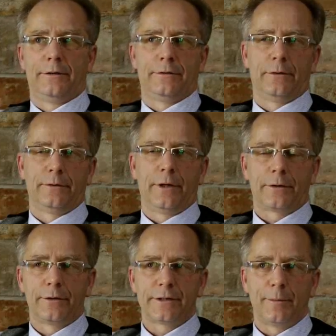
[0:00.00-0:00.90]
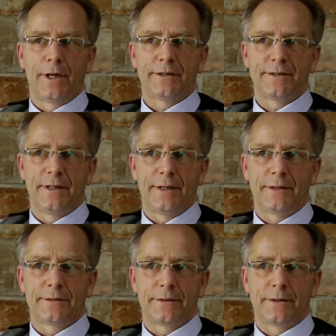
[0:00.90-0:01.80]
So Dr. Sabah
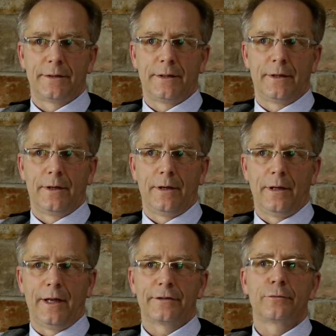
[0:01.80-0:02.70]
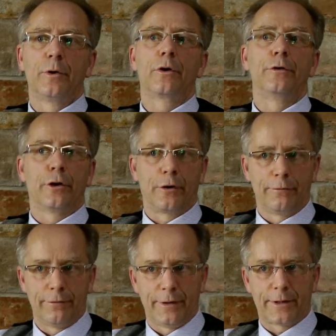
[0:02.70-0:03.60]
said, let's work on the
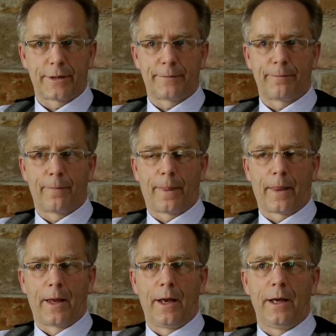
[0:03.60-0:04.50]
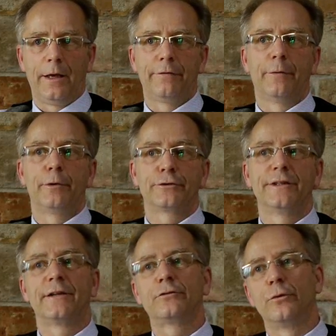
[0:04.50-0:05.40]
conflict. If the
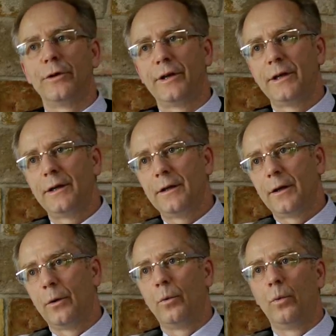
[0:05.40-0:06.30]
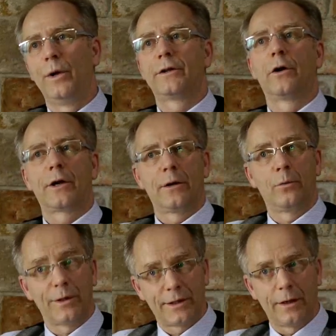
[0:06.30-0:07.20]
person has to heal with or
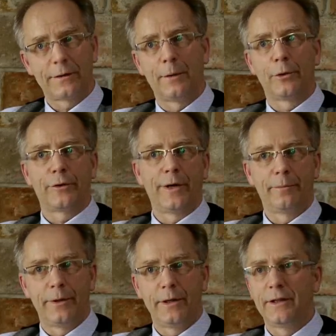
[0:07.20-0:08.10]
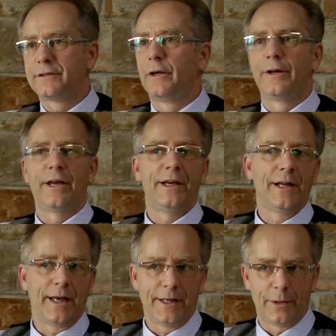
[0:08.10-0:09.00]
without chemotherapy, he's going to
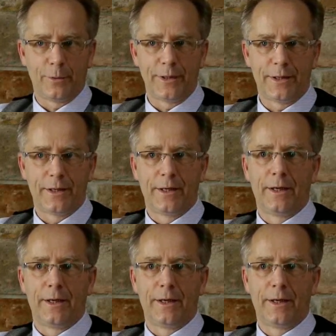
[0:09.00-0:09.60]
heal anyway.